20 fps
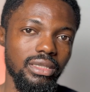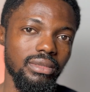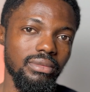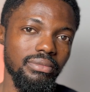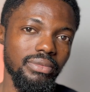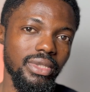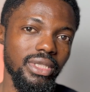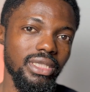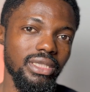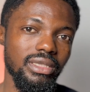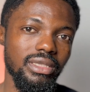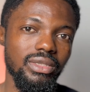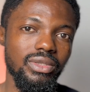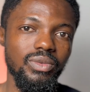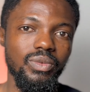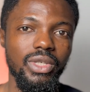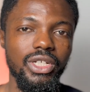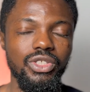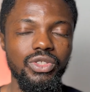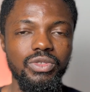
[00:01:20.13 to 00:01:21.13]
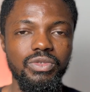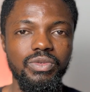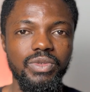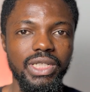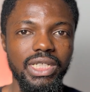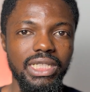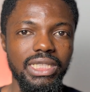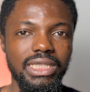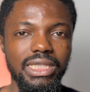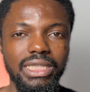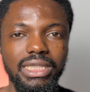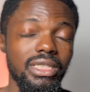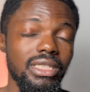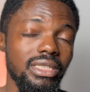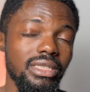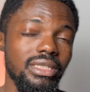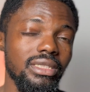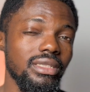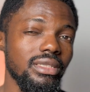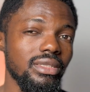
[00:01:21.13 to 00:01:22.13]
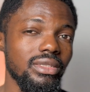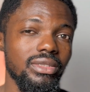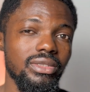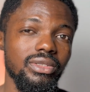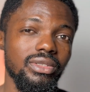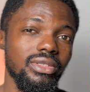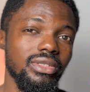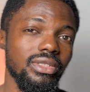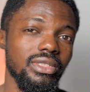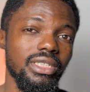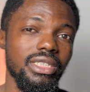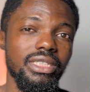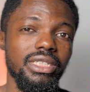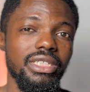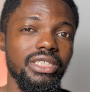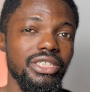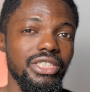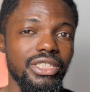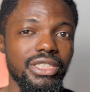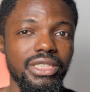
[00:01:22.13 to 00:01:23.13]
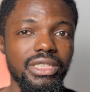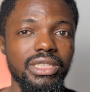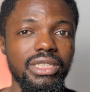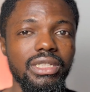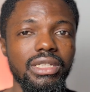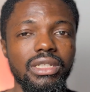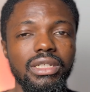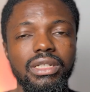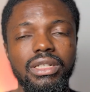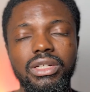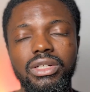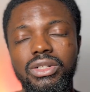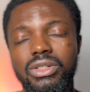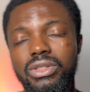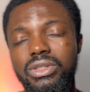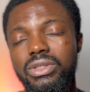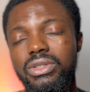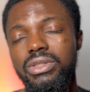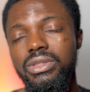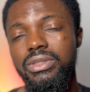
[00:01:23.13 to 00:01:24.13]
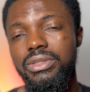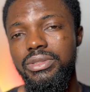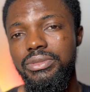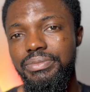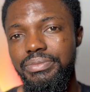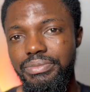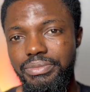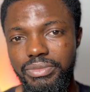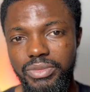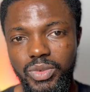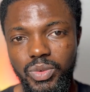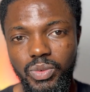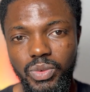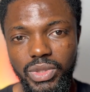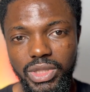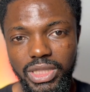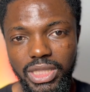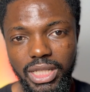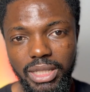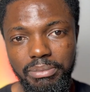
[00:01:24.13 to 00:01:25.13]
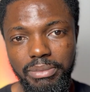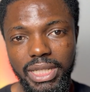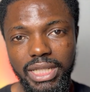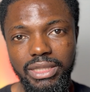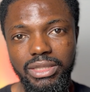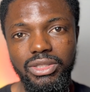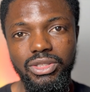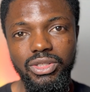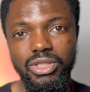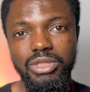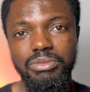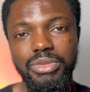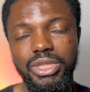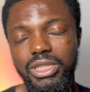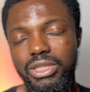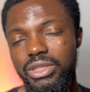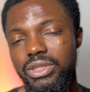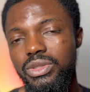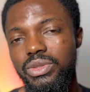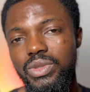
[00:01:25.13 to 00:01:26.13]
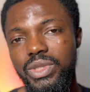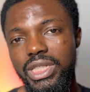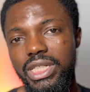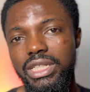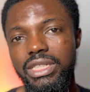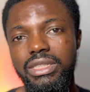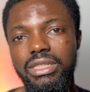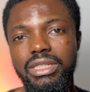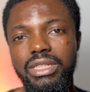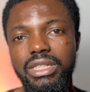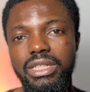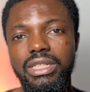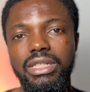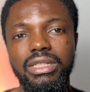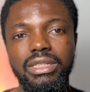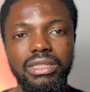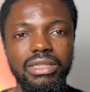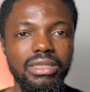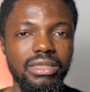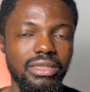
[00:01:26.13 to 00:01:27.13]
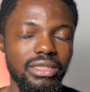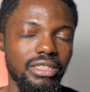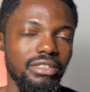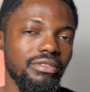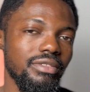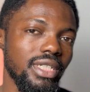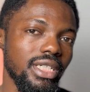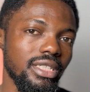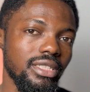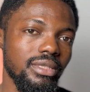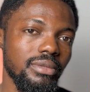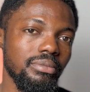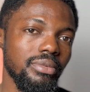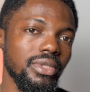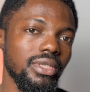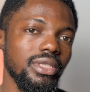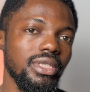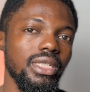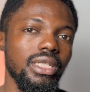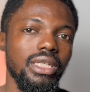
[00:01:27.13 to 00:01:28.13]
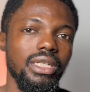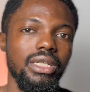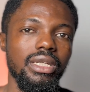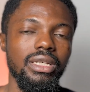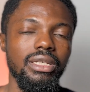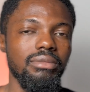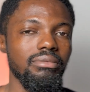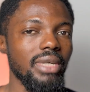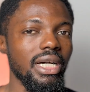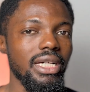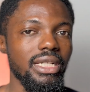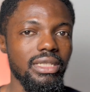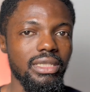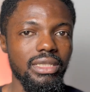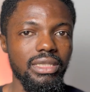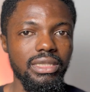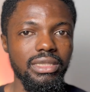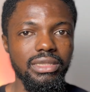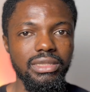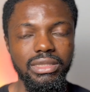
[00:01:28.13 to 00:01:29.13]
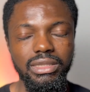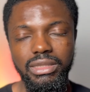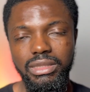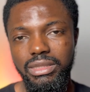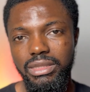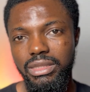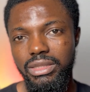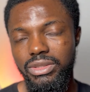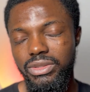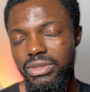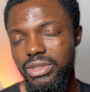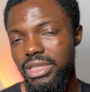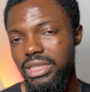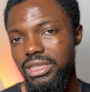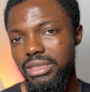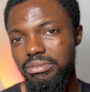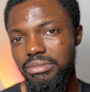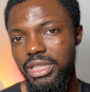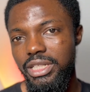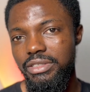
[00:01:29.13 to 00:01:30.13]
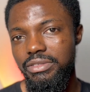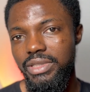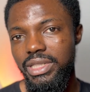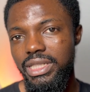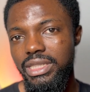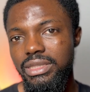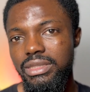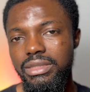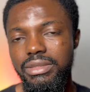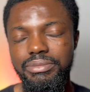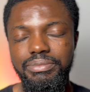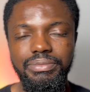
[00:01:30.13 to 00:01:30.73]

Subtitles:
places where you rent and heating or energy or water might not be included in the rent, but in my case it's included in my rent.